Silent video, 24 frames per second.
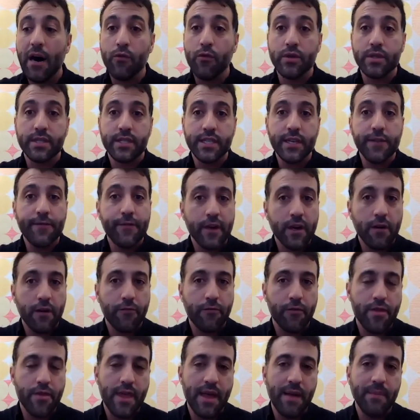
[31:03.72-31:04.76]
was difficult
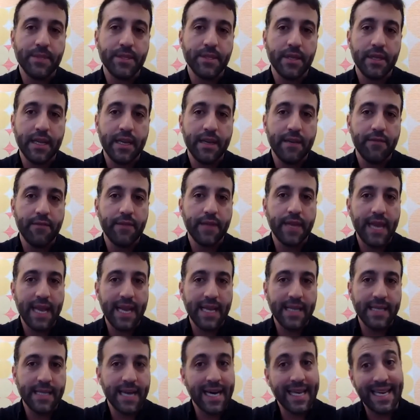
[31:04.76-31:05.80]
for them to leave
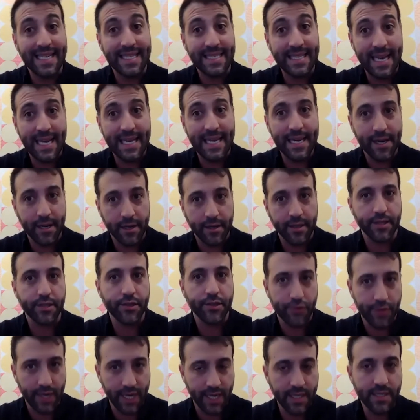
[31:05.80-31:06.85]
kids unattended on the
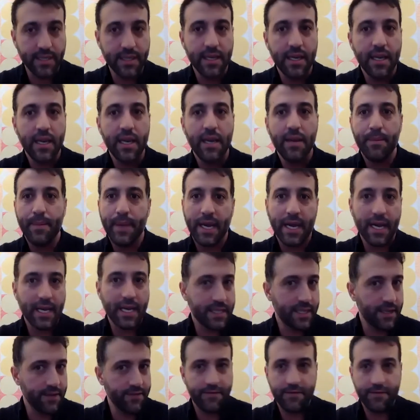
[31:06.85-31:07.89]
streets
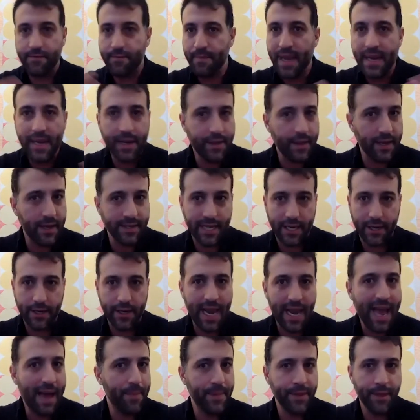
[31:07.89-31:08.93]
because of many things that could
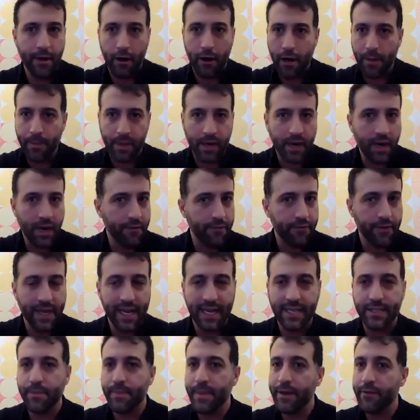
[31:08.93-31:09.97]
happen, the armed
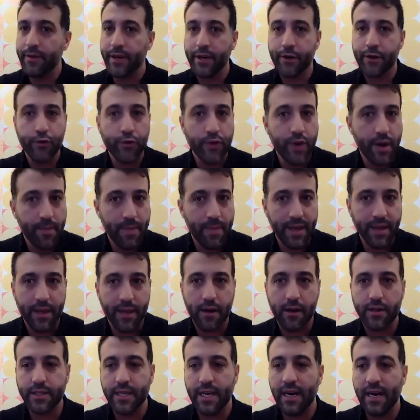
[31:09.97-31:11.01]
conflict, to be recruited by the
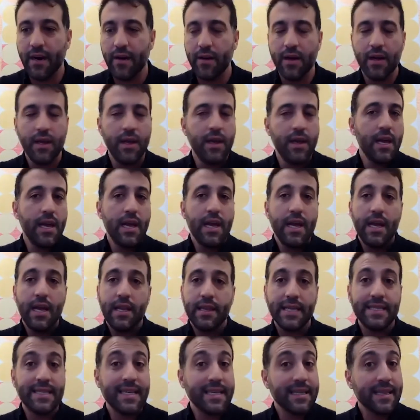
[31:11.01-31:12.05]
cartel.
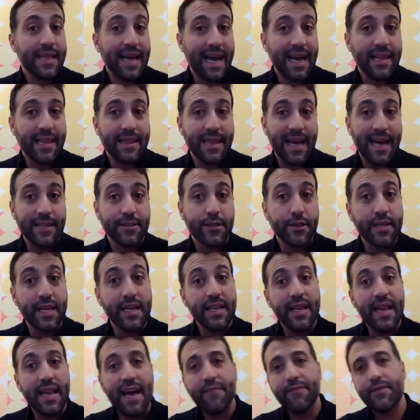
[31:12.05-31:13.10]
They didn't like that. So they
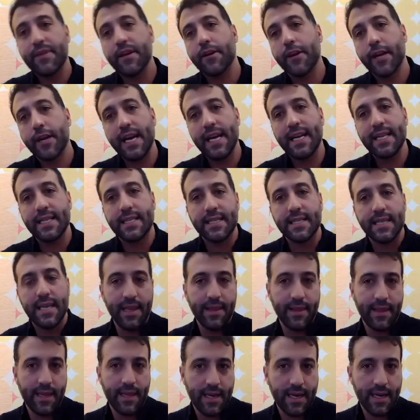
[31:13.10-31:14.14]
left their kids
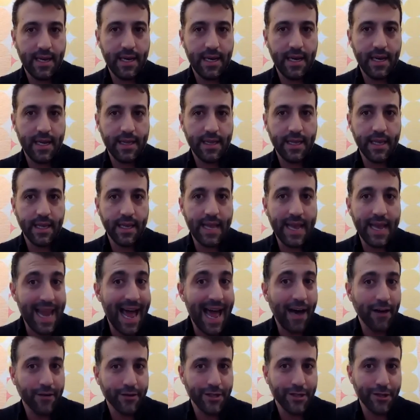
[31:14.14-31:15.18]
in the land
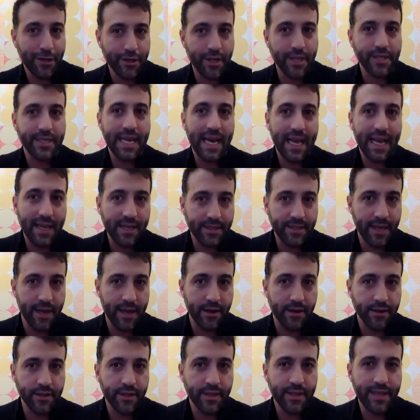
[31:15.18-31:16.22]
houses or the
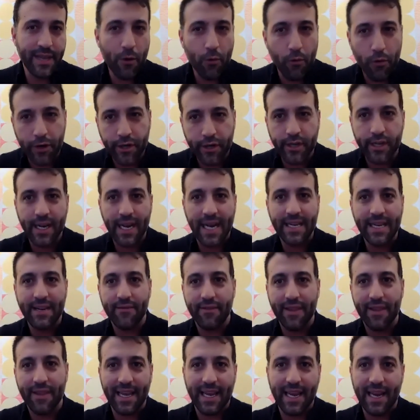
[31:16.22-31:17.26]
telecenters that worked kind
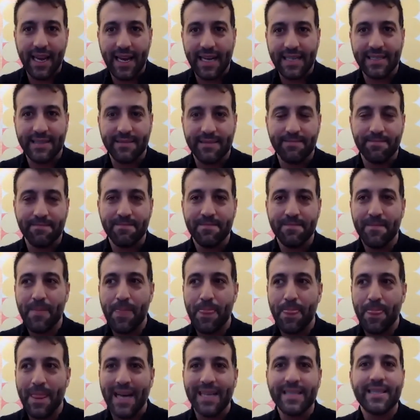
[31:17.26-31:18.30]
of like
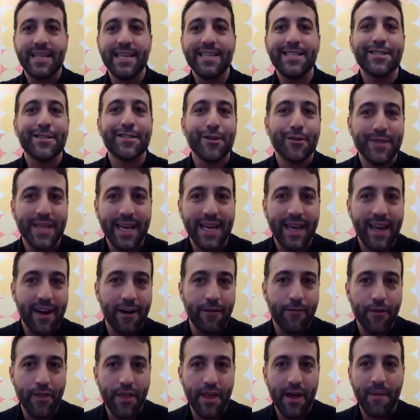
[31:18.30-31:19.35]
a digital daycare
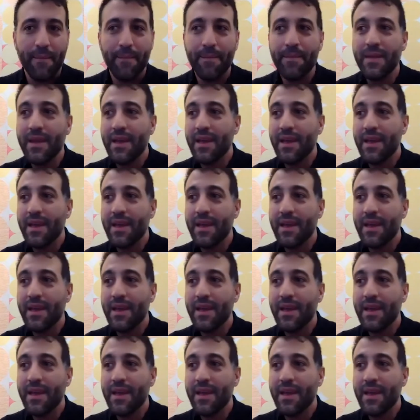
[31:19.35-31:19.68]
for them.